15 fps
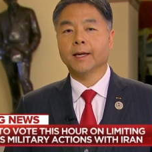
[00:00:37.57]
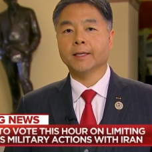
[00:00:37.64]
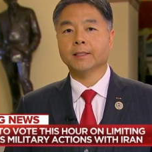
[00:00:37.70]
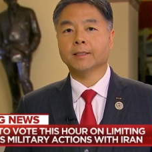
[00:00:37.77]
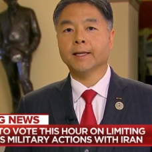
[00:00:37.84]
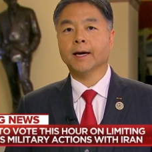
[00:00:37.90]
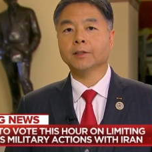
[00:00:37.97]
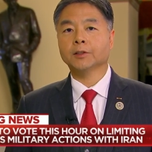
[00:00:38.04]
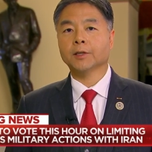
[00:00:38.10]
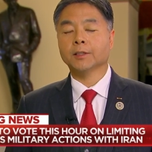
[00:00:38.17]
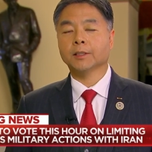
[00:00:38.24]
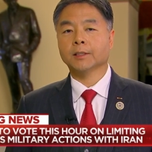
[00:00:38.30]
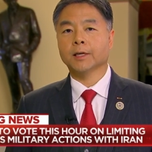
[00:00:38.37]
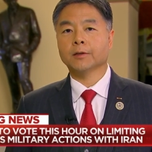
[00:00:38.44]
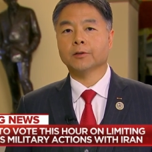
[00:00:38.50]
It's not
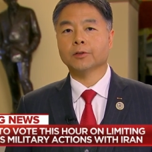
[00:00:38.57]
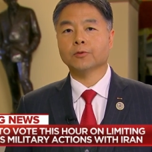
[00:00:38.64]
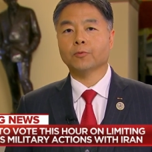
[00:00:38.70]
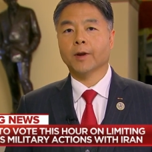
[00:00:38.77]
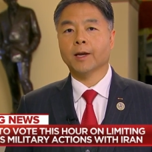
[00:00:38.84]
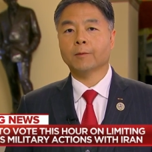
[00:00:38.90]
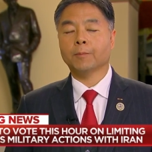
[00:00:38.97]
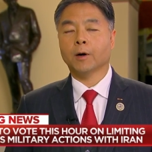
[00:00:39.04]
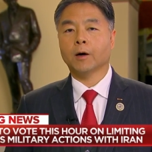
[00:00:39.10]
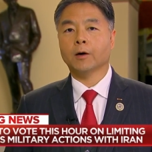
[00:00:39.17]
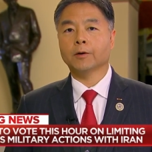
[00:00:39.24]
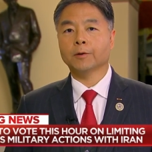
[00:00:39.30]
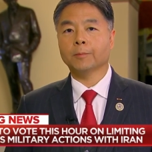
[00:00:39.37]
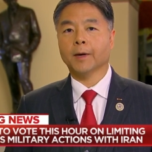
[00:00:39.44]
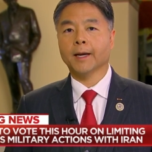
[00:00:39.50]
just Senators Rand
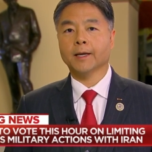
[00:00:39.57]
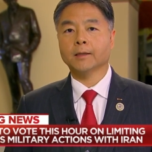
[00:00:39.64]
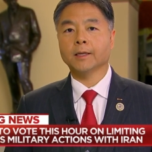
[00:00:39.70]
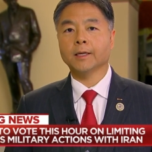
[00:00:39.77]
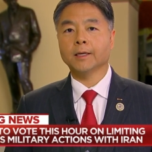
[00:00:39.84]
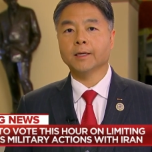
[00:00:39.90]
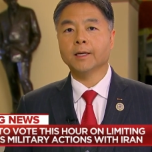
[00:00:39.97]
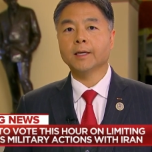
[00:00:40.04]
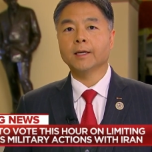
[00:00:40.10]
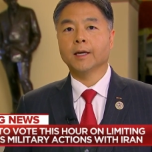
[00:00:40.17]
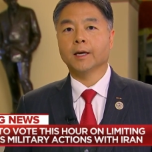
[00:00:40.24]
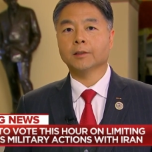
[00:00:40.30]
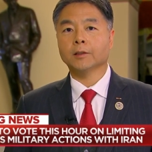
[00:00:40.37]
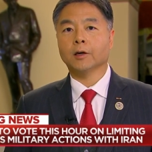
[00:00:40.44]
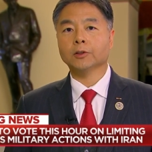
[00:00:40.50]
Paul and Mike Lee,
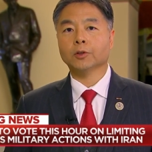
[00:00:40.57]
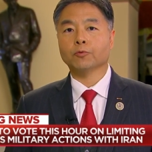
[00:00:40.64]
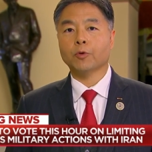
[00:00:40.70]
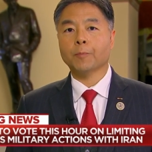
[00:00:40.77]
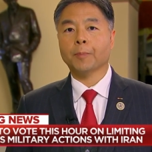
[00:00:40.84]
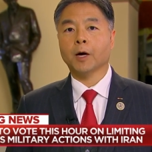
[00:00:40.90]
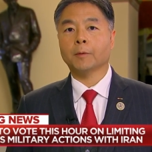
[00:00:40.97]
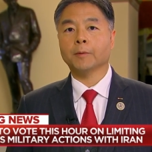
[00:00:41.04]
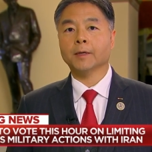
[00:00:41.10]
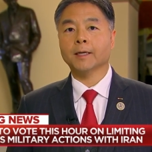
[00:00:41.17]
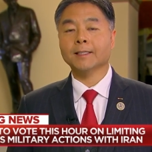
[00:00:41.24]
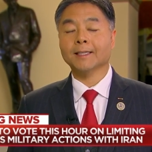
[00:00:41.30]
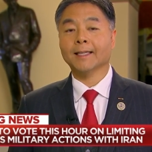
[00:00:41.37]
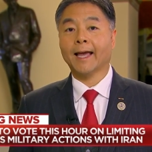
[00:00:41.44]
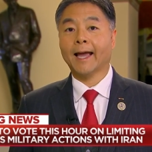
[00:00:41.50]
it's also
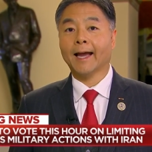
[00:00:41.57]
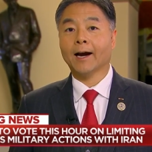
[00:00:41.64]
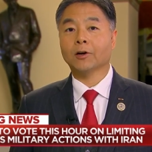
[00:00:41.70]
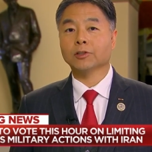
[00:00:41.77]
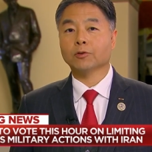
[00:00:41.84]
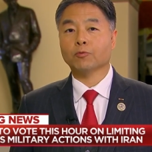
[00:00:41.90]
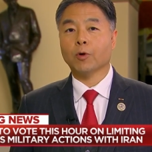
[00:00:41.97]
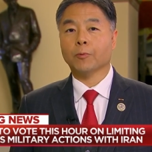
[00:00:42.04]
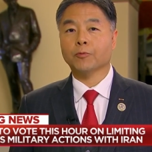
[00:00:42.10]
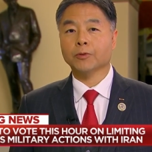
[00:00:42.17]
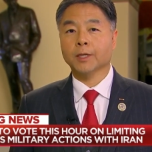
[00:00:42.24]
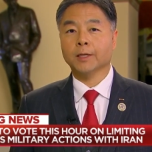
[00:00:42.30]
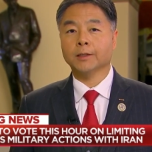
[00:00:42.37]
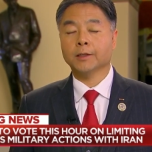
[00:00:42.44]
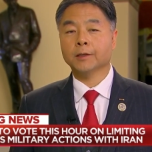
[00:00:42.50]
Republicans in the House of
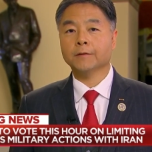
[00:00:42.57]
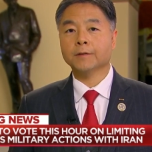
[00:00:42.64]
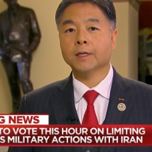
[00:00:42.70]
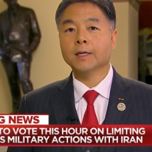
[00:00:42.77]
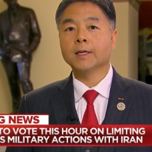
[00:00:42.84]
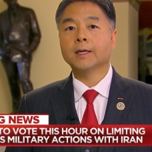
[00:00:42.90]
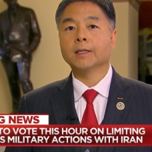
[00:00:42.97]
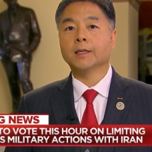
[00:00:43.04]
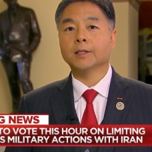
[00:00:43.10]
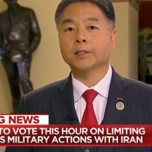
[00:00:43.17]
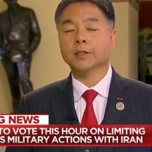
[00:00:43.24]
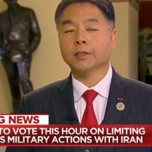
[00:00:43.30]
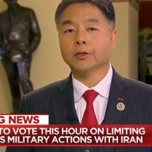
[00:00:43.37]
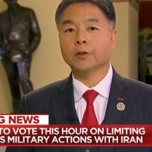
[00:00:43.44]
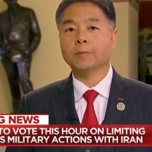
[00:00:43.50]
Representatives.
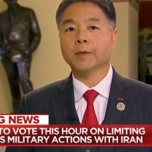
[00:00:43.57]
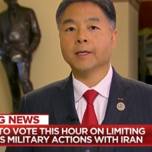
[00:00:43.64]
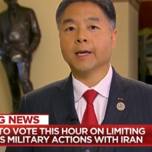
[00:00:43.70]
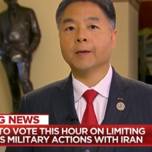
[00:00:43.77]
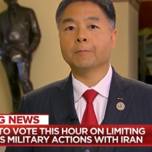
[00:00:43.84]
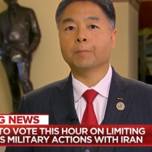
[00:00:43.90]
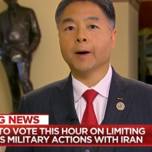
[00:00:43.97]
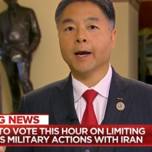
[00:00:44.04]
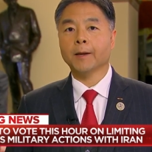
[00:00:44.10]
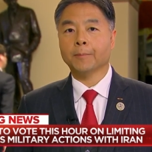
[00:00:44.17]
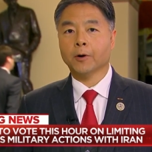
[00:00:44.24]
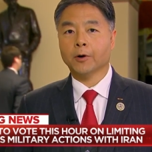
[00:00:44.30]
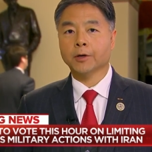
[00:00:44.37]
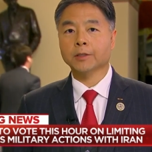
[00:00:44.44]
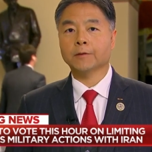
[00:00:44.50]
This is going to be a
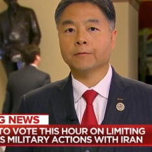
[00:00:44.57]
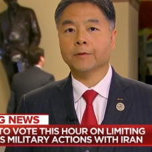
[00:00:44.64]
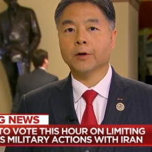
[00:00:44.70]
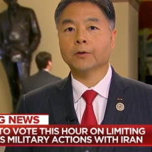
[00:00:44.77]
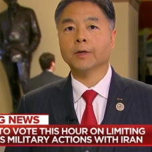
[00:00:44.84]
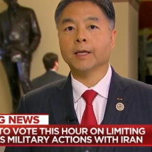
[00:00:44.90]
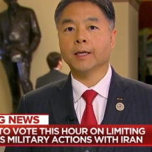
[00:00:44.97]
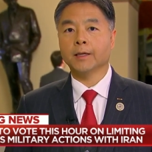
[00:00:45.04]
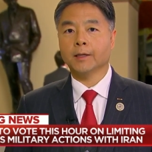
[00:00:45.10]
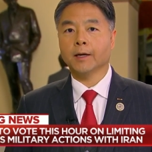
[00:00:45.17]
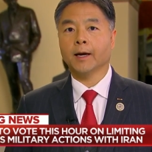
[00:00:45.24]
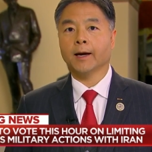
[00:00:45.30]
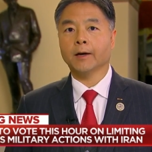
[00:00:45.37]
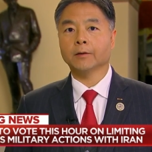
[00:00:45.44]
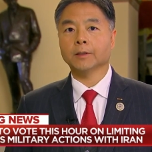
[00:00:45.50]
bipartisan vote in
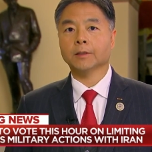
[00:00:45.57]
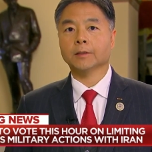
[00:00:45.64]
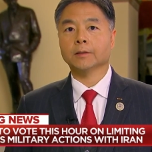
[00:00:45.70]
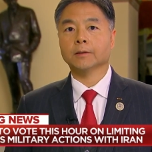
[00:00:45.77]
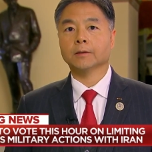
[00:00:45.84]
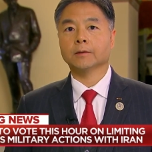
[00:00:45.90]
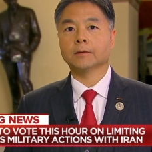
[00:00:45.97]
the House.